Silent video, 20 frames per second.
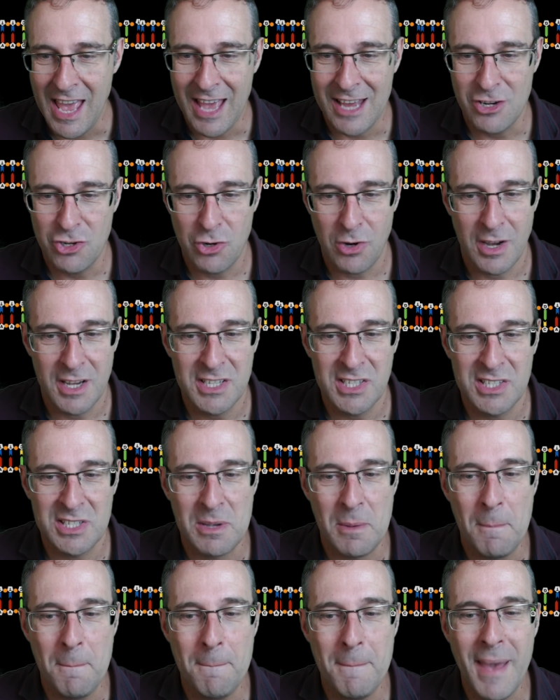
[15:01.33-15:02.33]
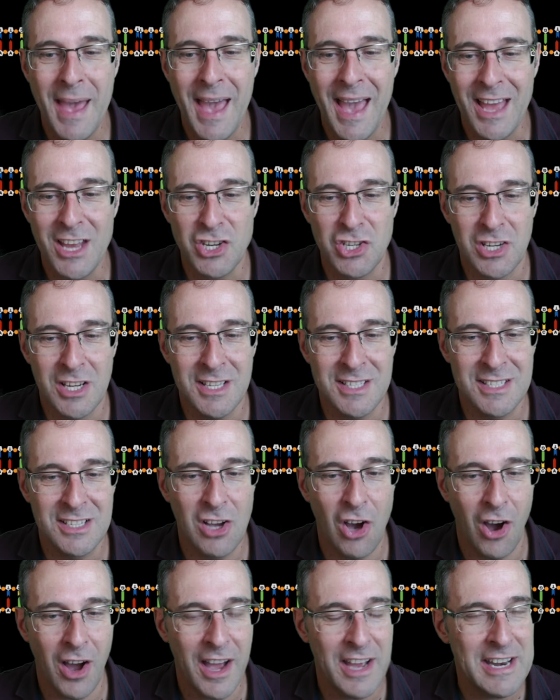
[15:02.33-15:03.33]
and tries to match its
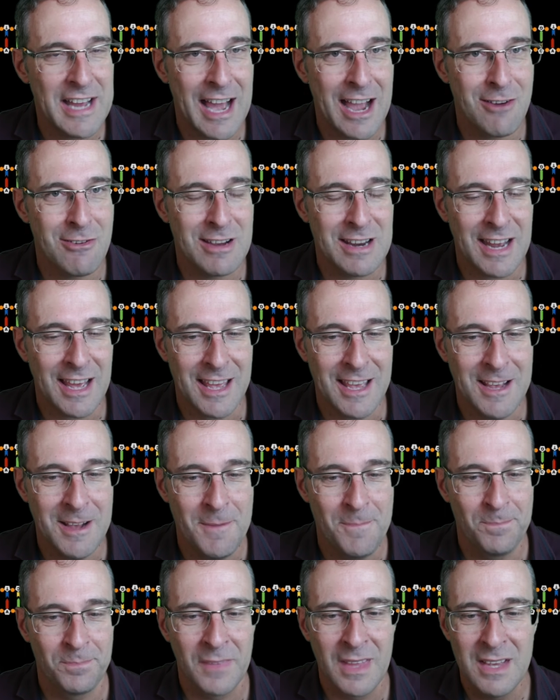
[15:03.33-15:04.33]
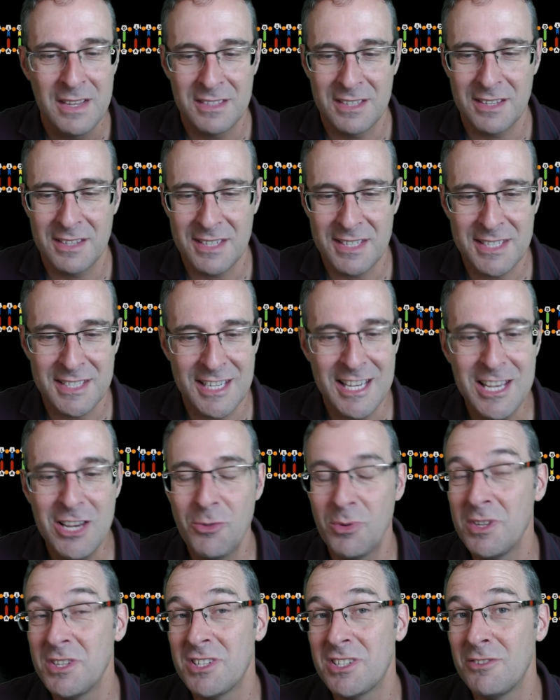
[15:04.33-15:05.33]
guide RNA to the
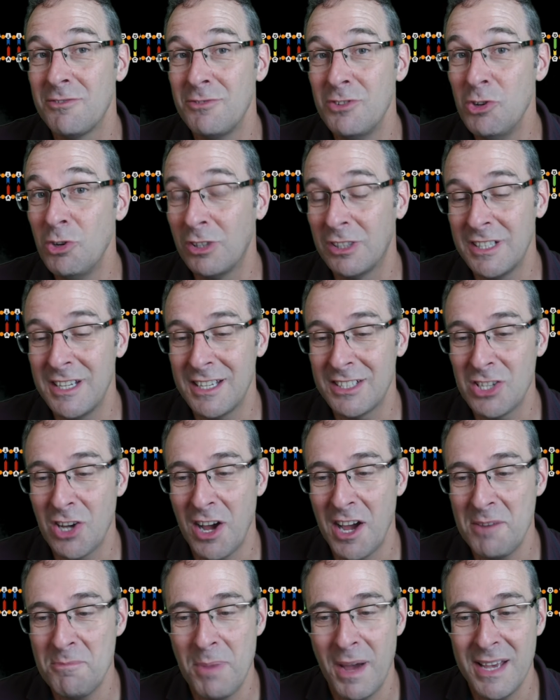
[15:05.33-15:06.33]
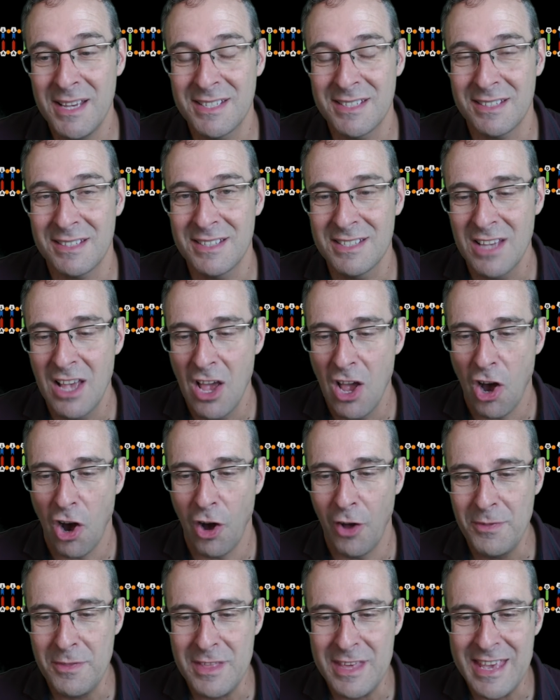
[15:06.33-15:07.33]
sequence of nucleotide bases
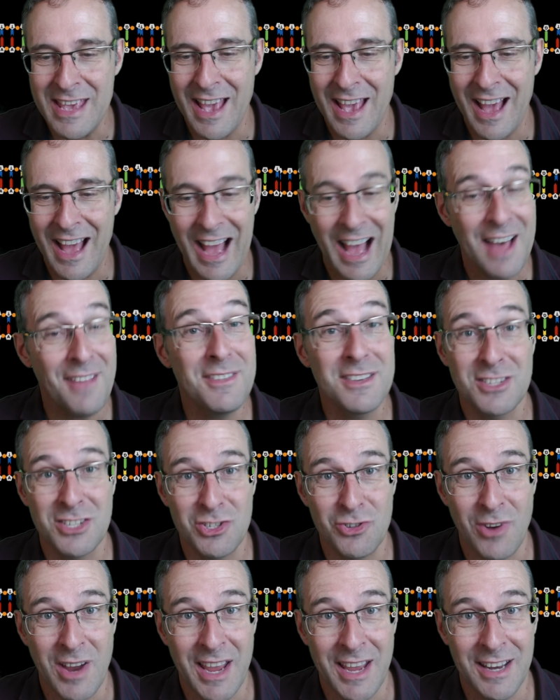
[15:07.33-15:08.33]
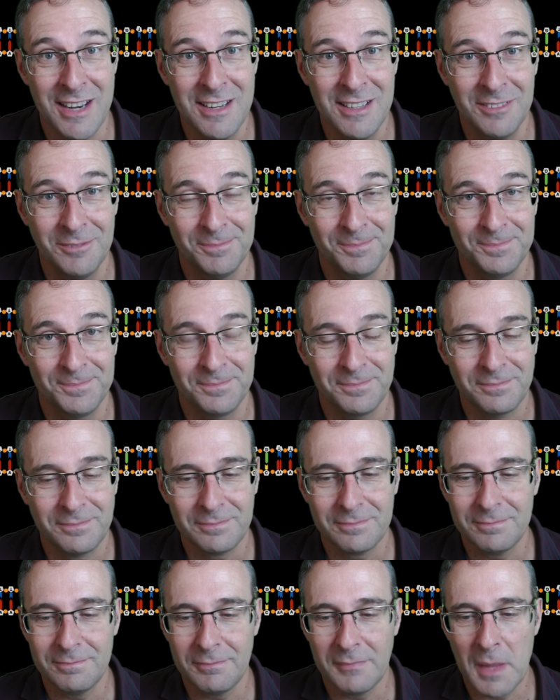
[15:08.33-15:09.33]
on the other strand,
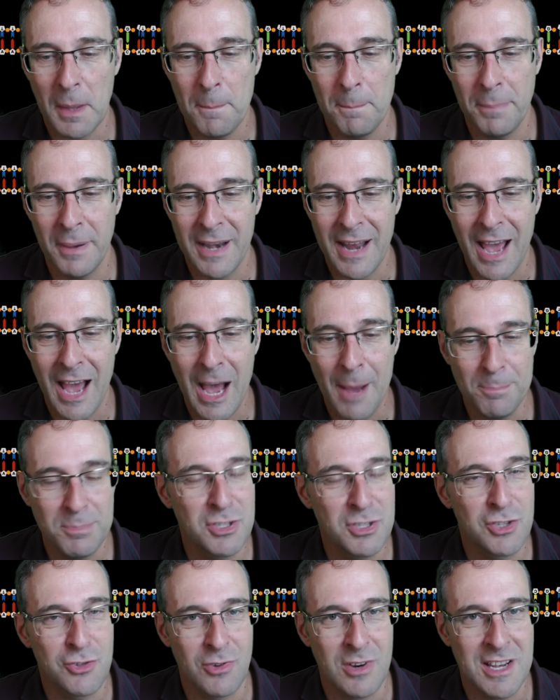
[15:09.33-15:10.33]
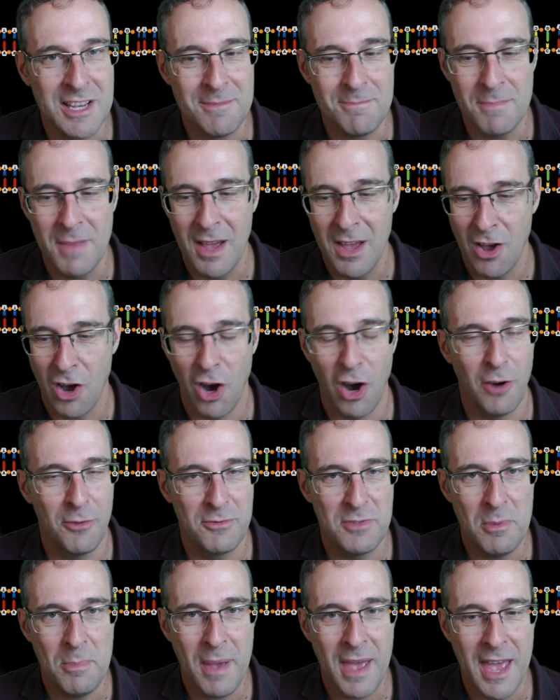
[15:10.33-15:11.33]
but upstream of
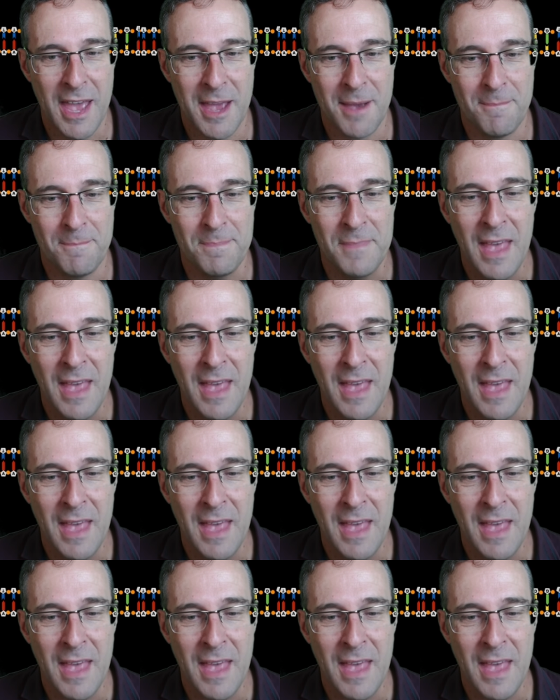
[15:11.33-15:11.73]
the PAM.